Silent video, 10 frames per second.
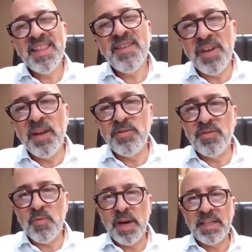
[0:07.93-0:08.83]
there are loads
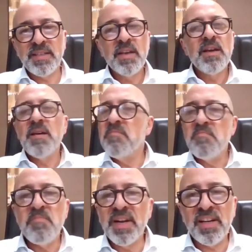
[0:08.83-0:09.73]
of ways,
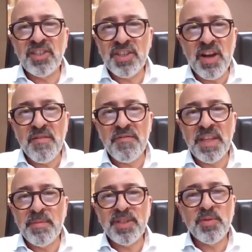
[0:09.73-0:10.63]
but I just can't
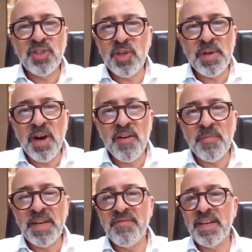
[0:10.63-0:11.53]
fit them into a
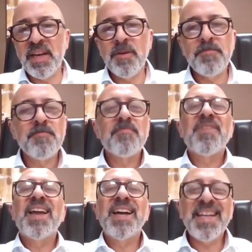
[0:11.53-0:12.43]
2.5 minute video.
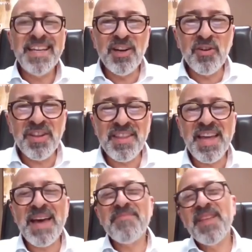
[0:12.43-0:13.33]
And any longer than
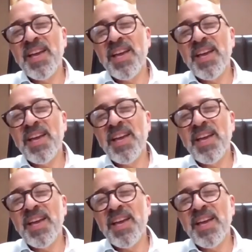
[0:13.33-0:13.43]
that,